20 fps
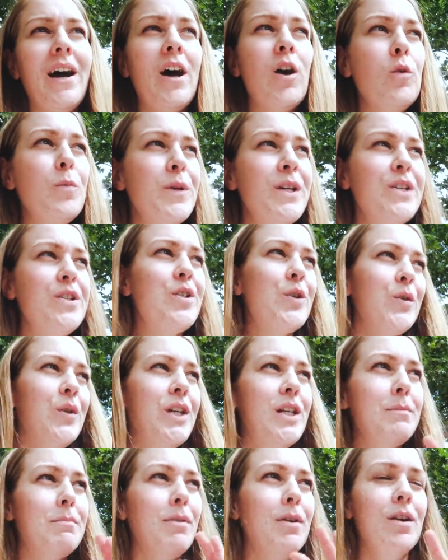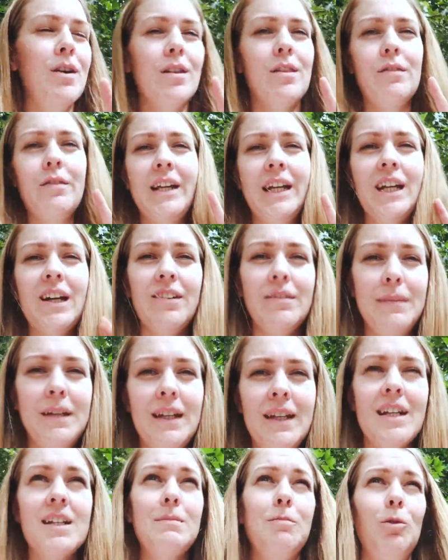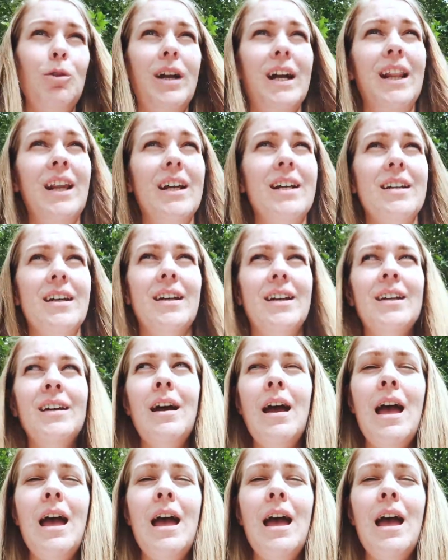I hope you enjoyed part three of me exploring London.